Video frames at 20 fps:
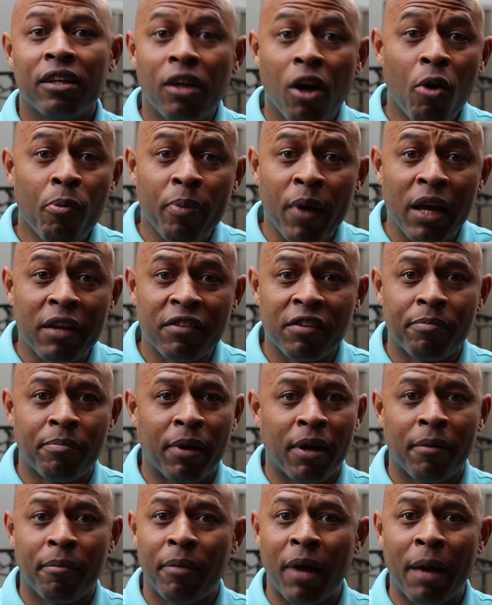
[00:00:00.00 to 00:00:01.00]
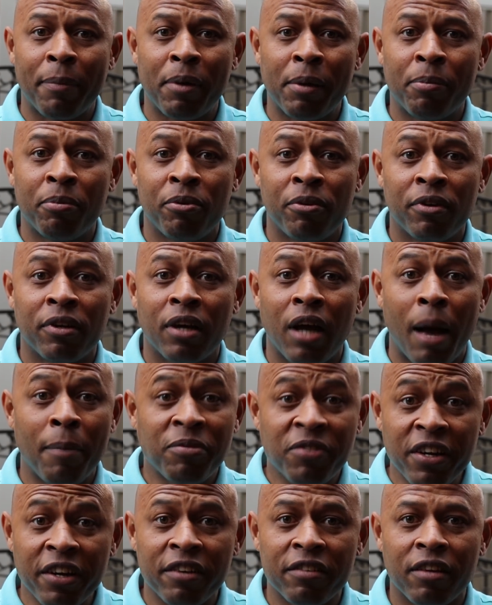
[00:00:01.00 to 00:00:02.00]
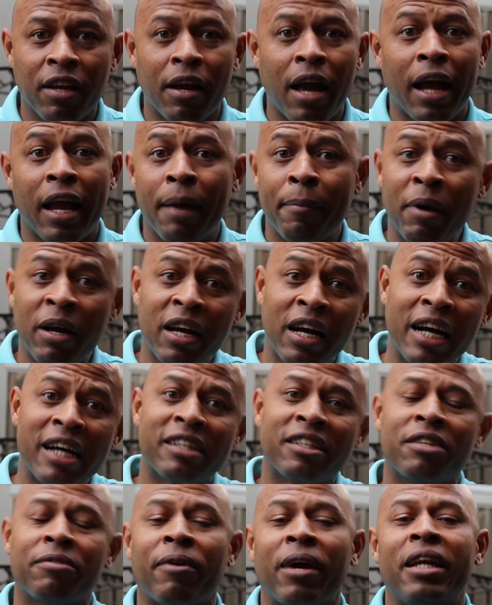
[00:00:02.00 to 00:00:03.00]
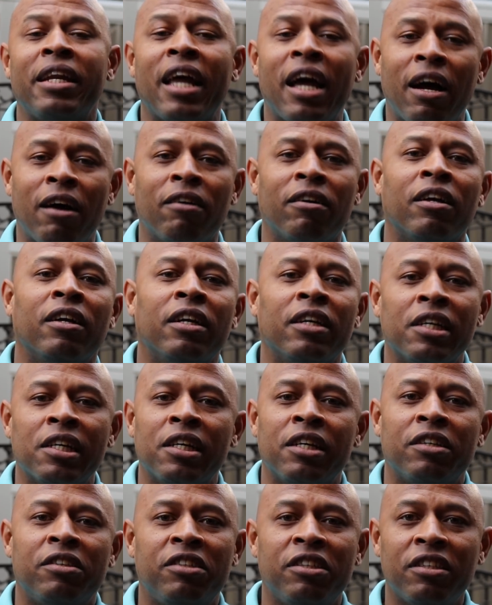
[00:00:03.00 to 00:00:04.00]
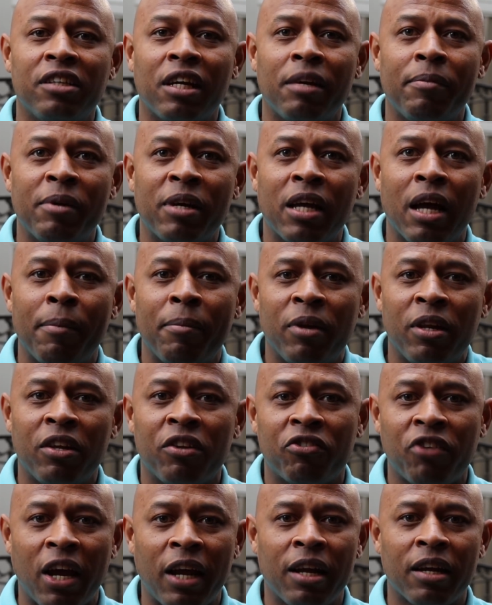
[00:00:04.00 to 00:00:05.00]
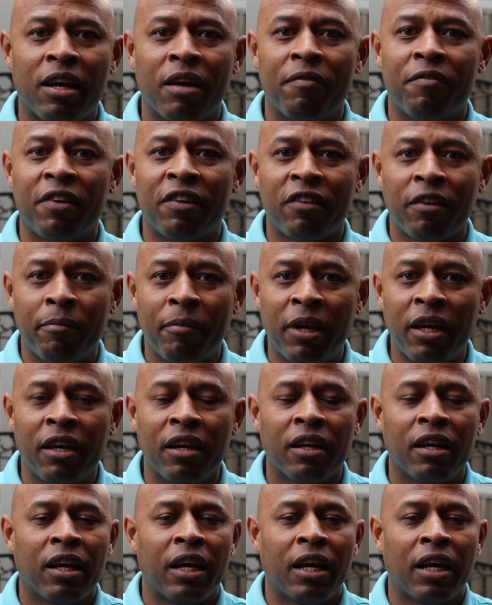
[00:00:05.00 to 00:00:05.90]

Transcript: Go places, black people. I'm seriously. I got my cousin right now. She's gonna be coming to China, come visit me